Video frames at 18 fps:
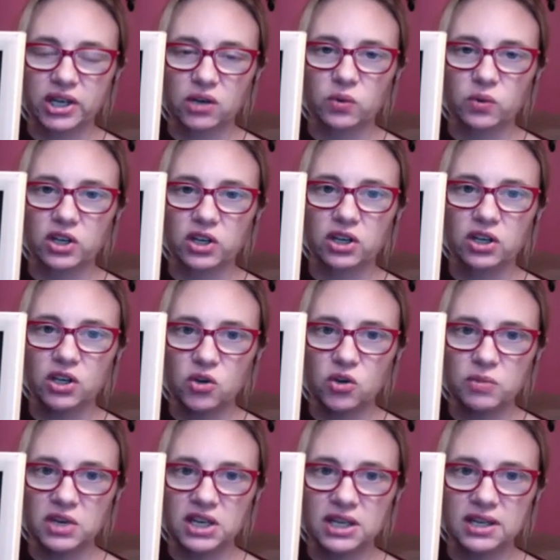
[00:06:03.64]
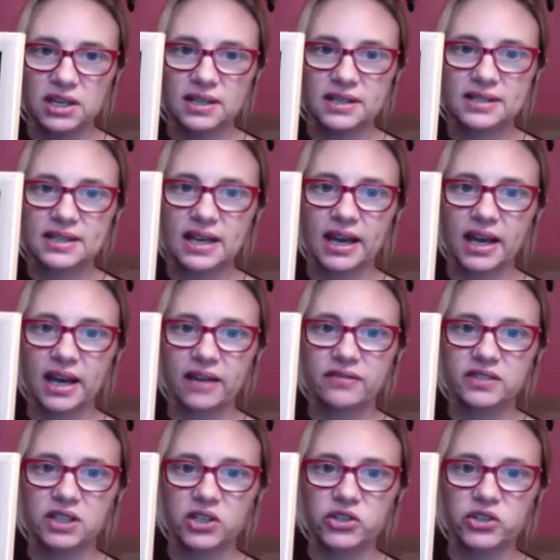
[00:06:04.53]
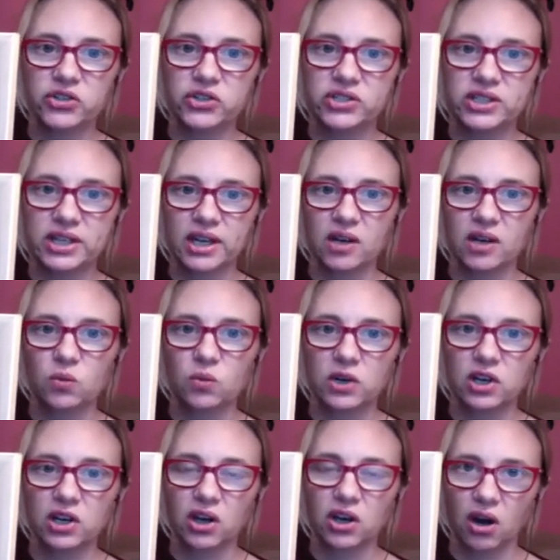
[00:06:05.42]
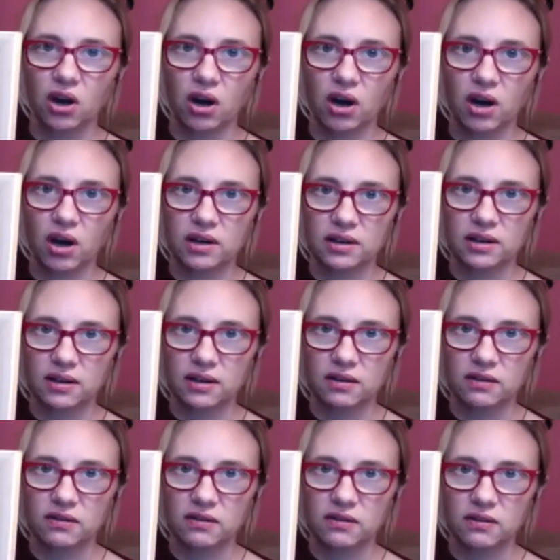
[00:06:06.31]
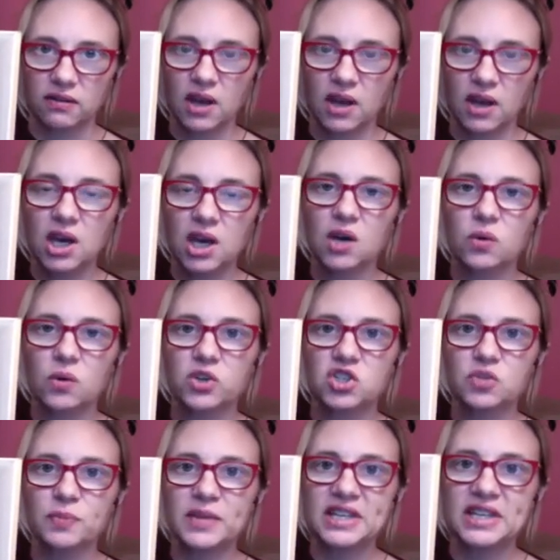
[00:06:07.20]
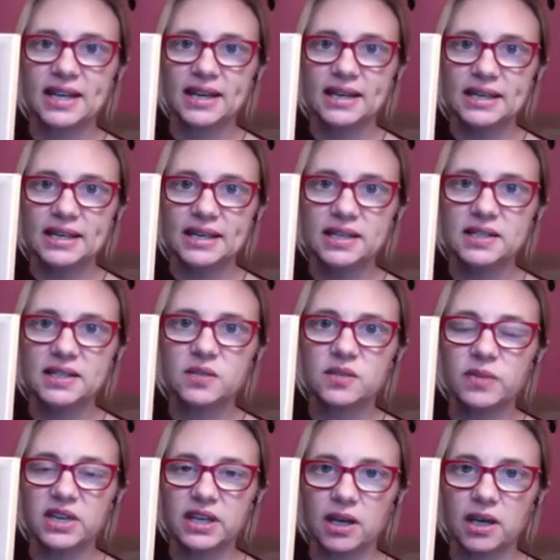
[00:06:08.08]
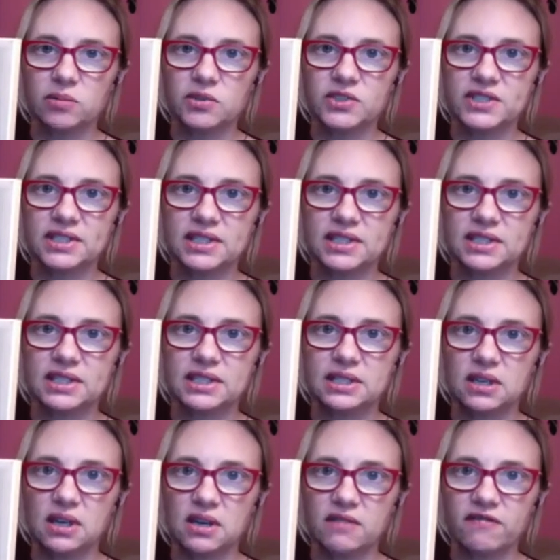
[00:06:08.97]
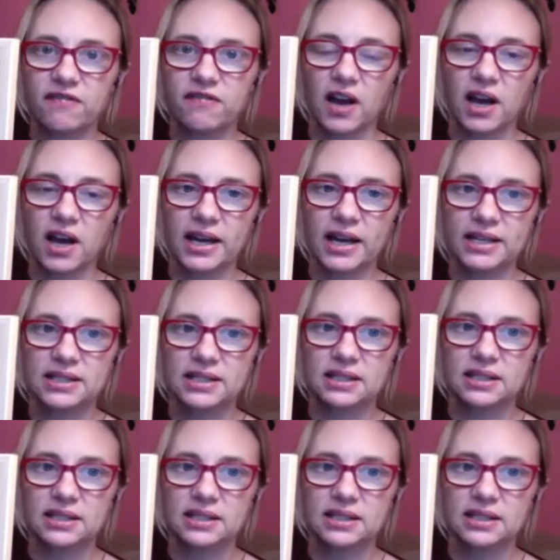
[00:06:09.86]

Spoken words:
what a human is, I have to understand what a God is, which means I need to be able to find